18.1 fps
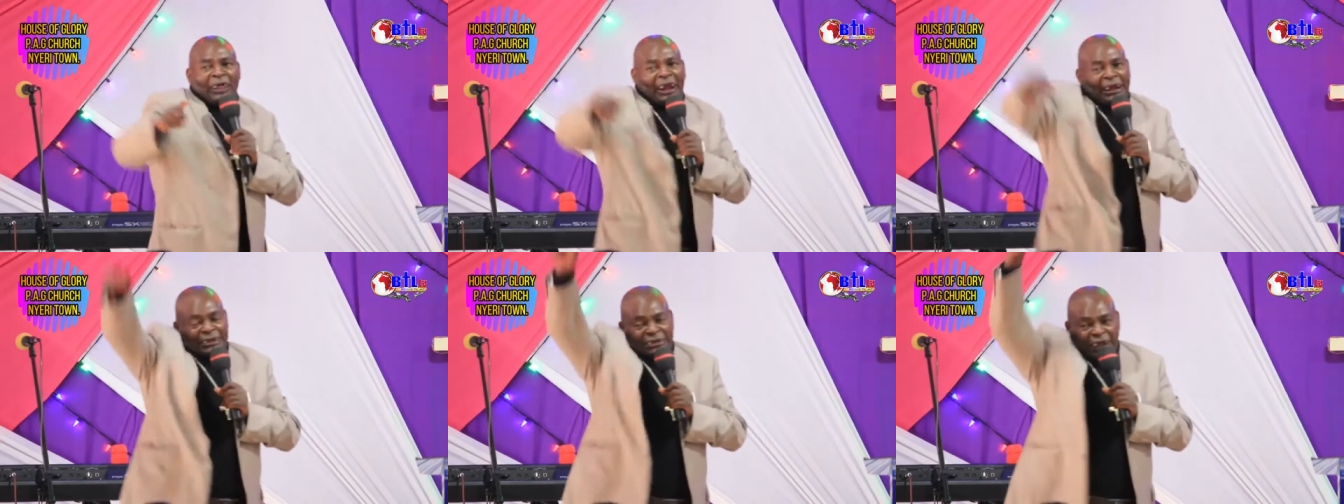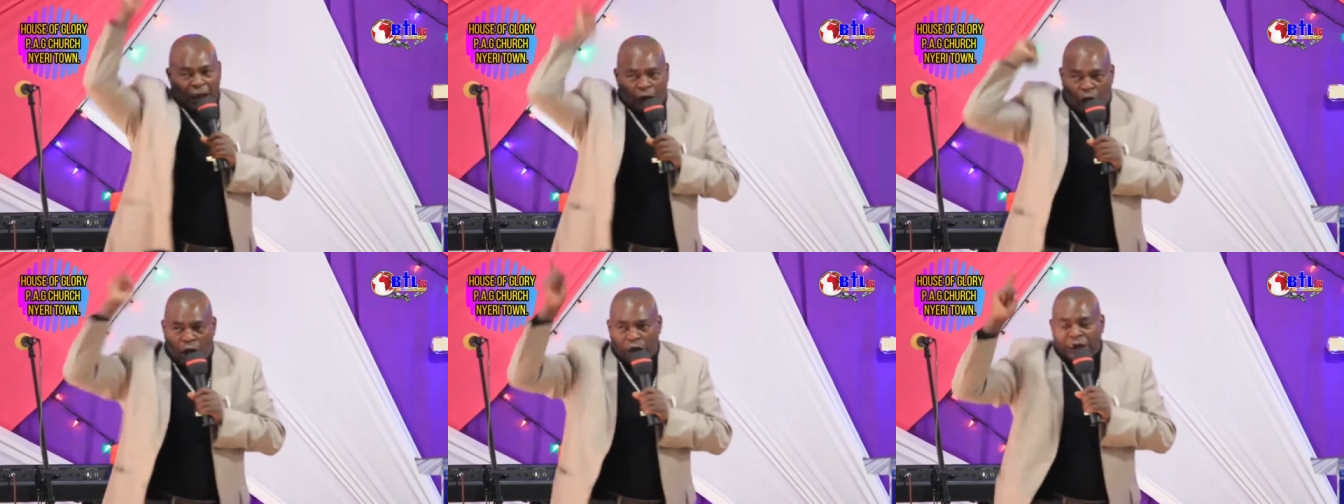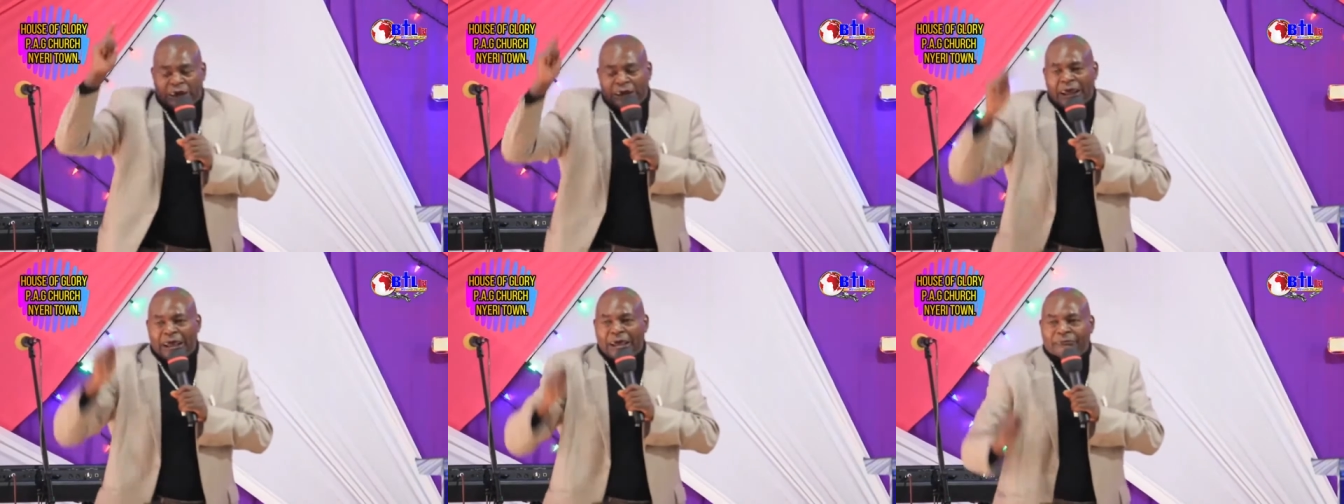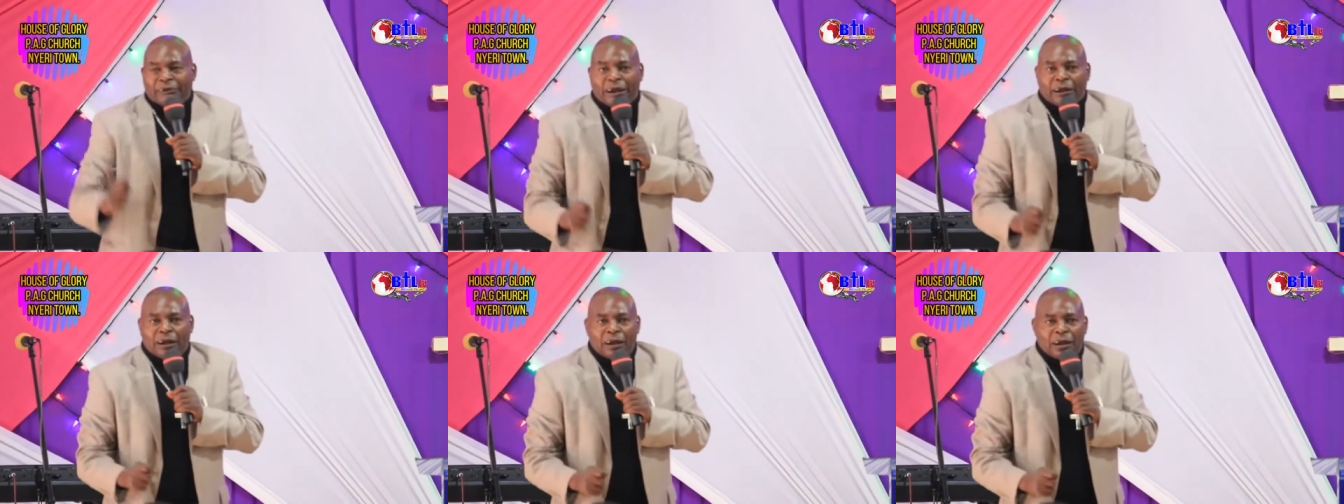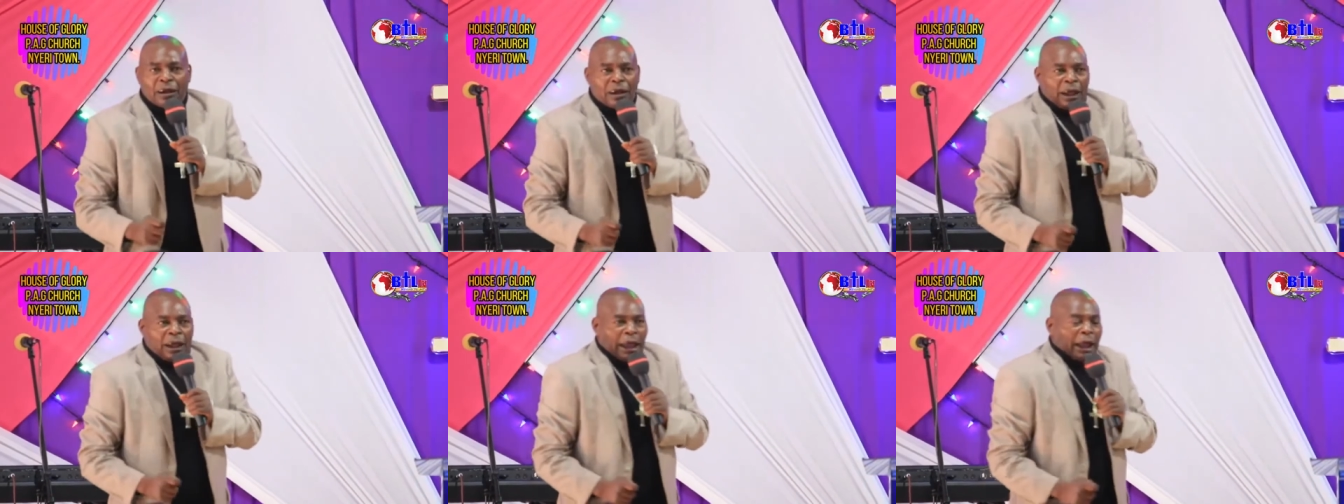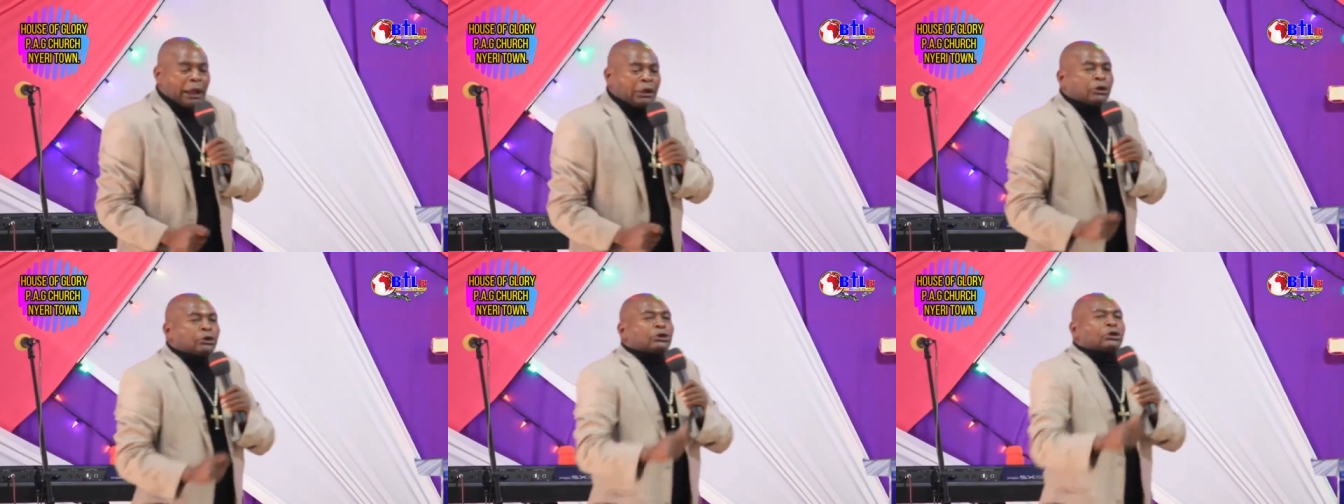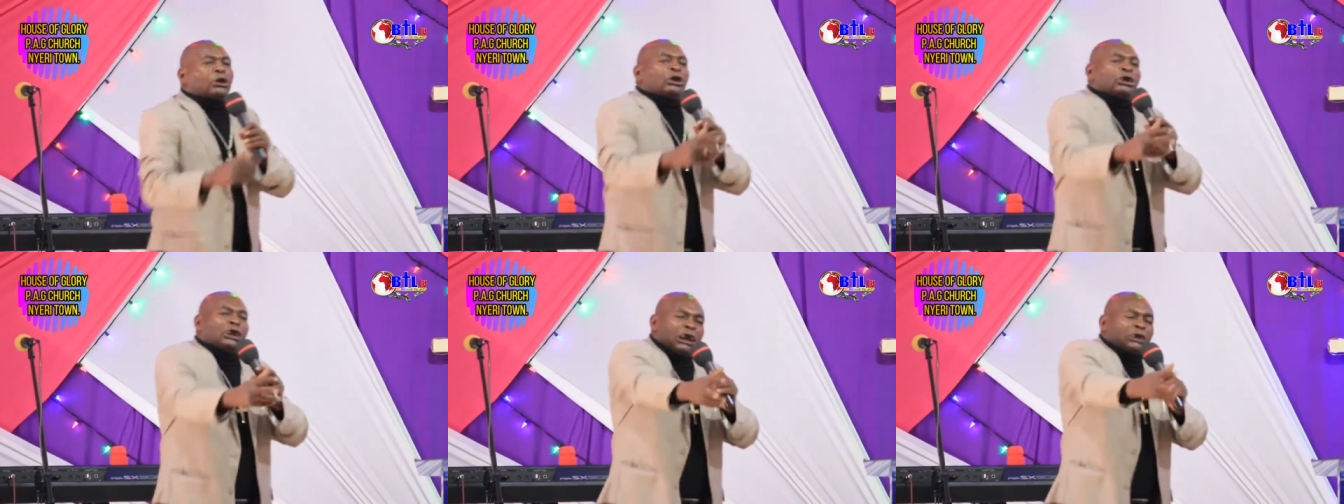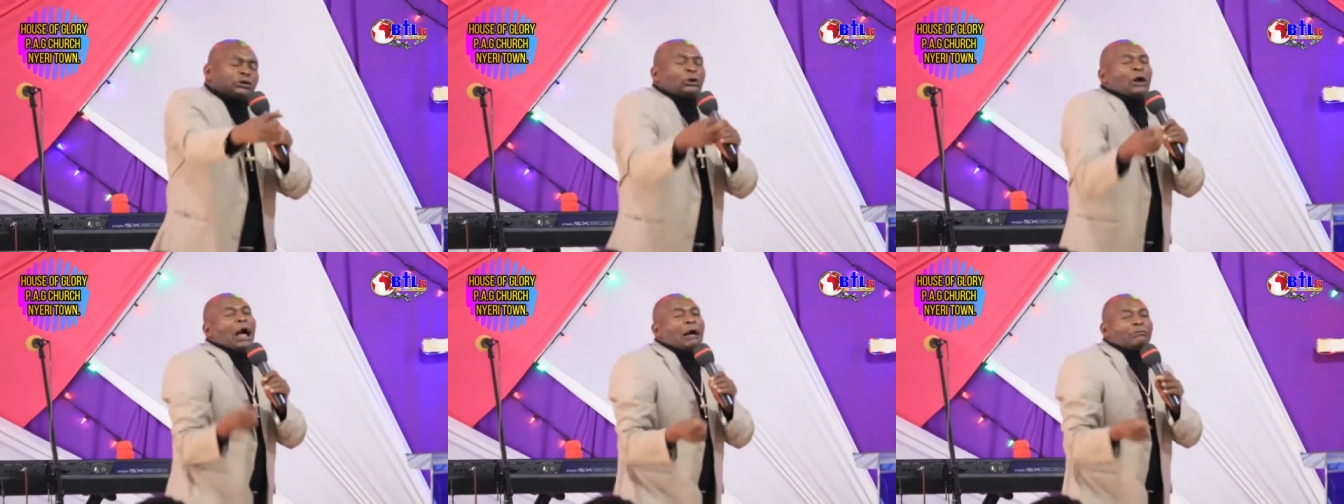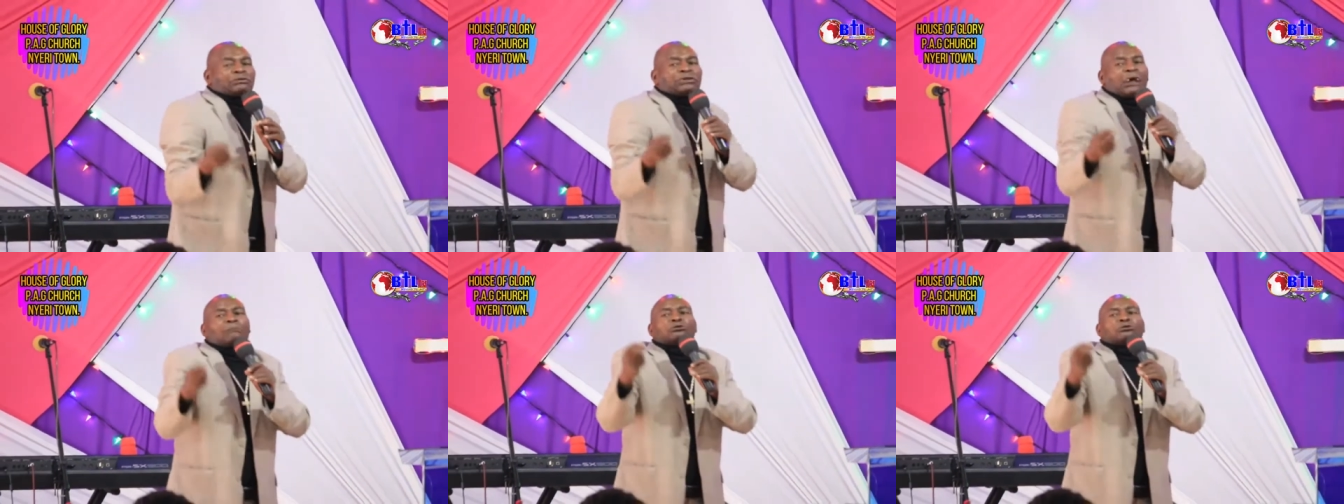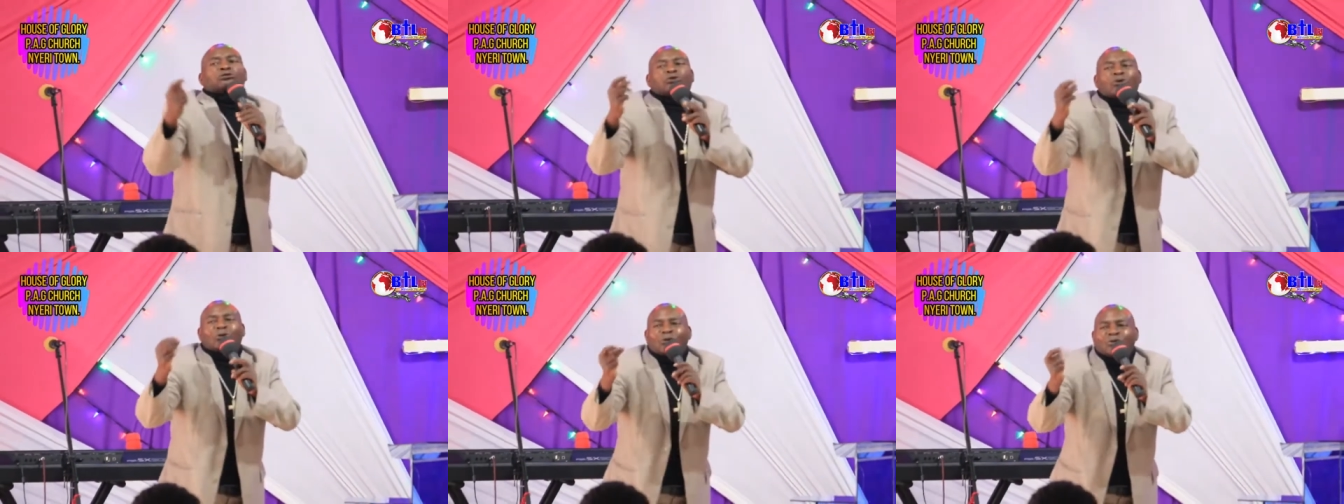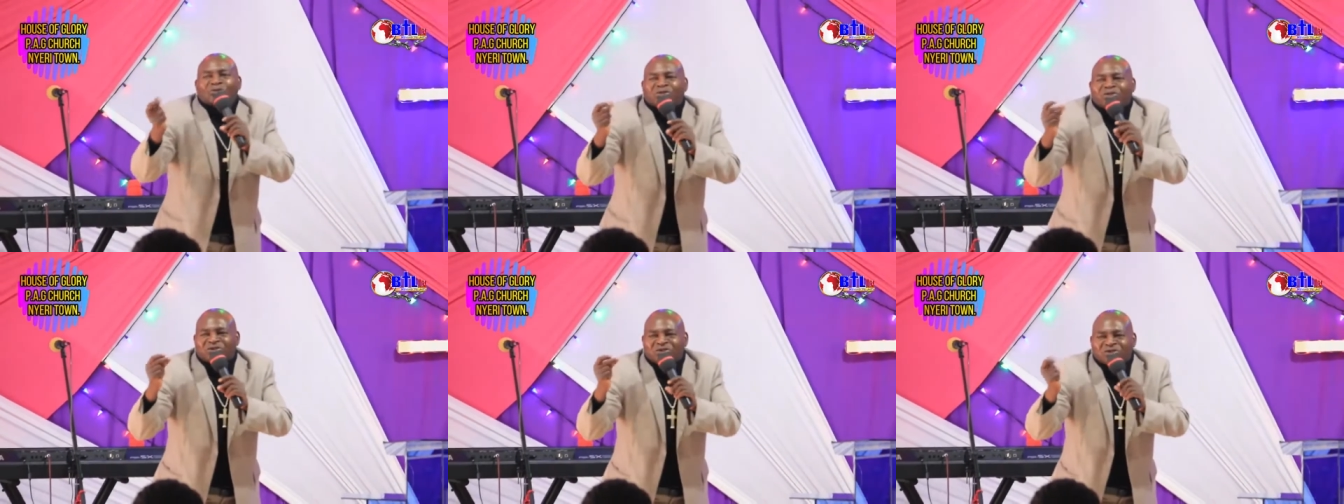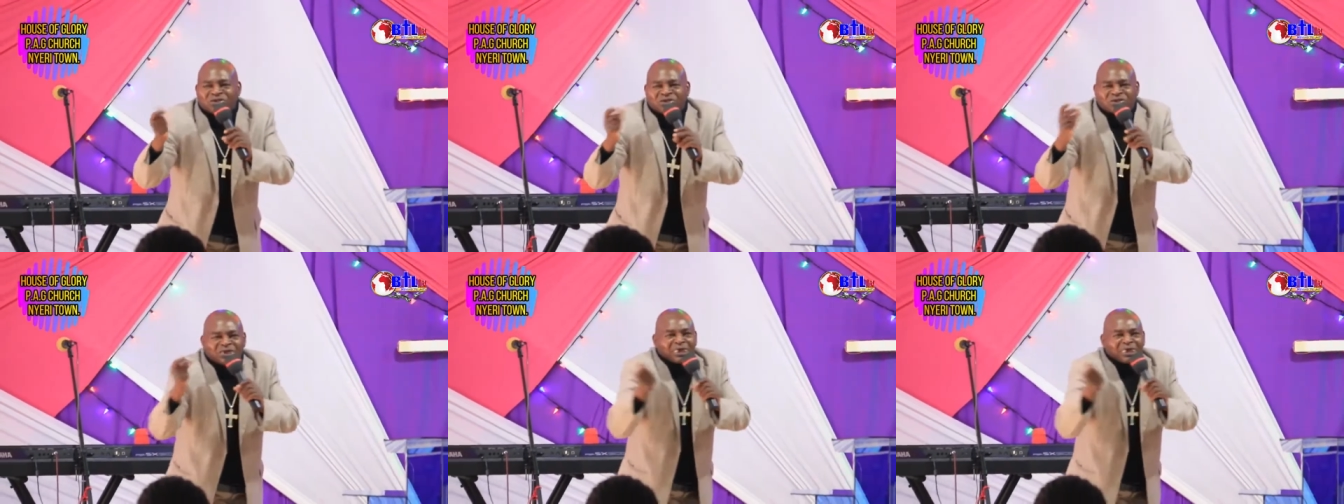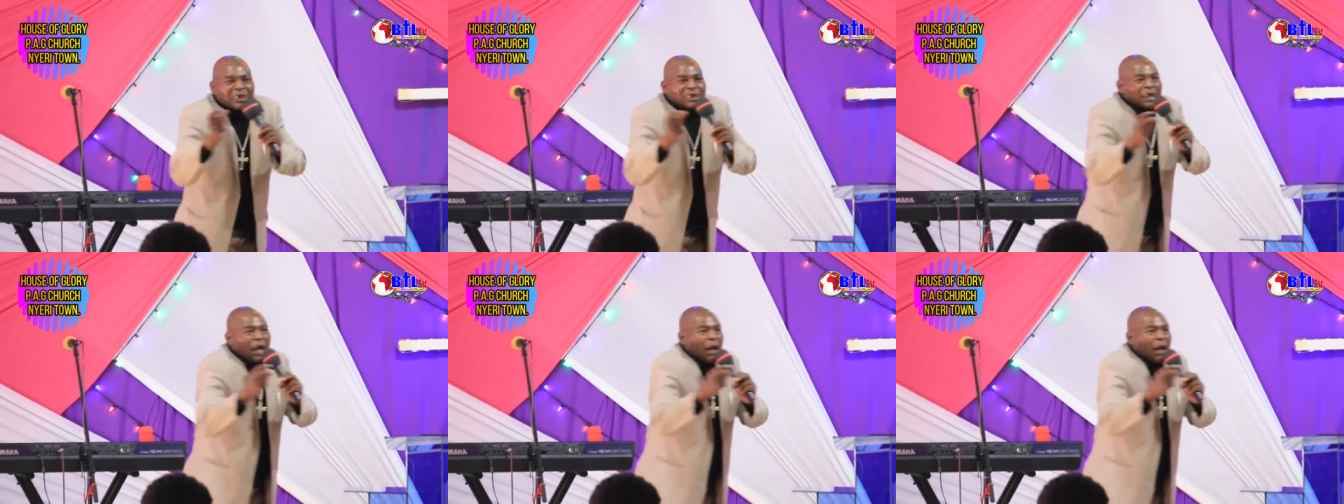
know there is a God in heaven. And you need to have some truths